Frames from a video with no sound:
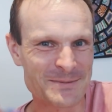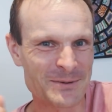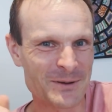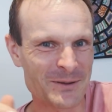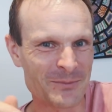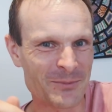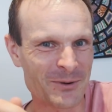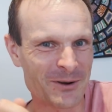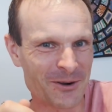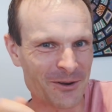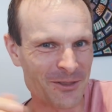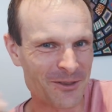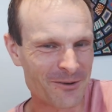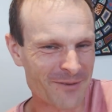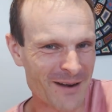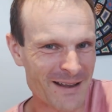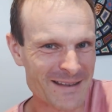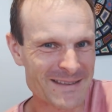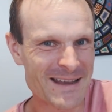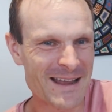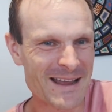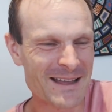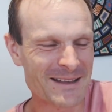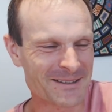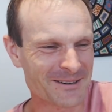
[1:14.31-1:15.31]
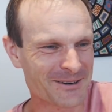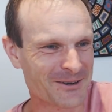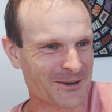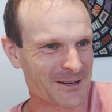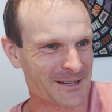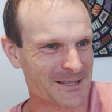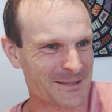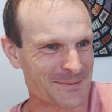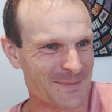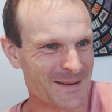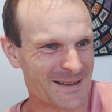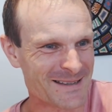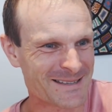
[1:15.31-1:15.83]
but we're on the rundown to
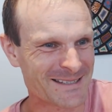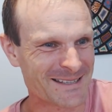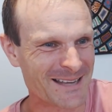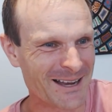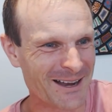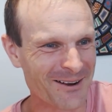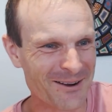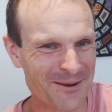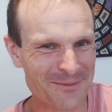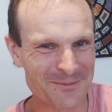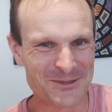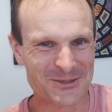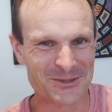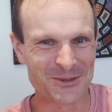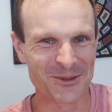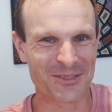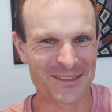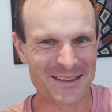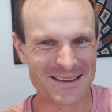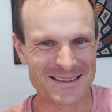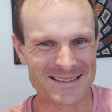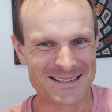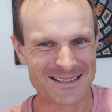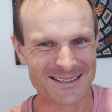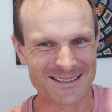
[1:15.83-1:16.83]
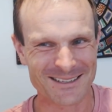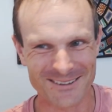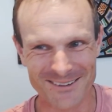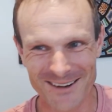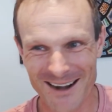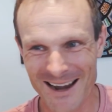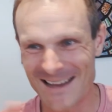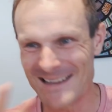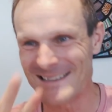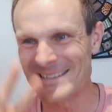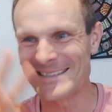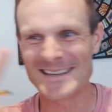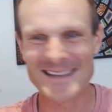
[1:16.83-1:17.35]
Christmas, so I'm sure things are
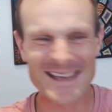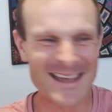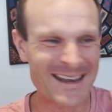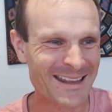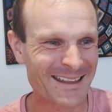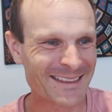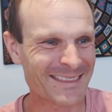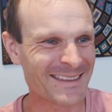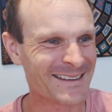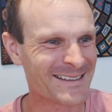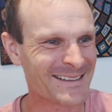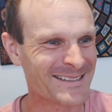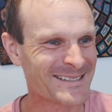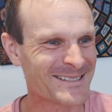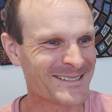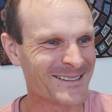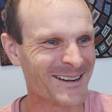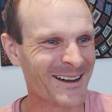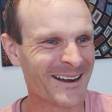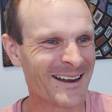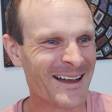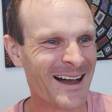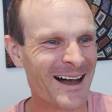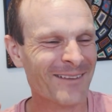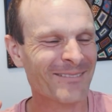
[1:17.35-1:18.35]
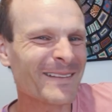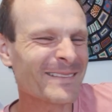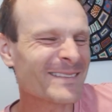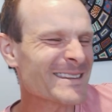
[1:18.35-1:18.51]
crazy getting things tied up.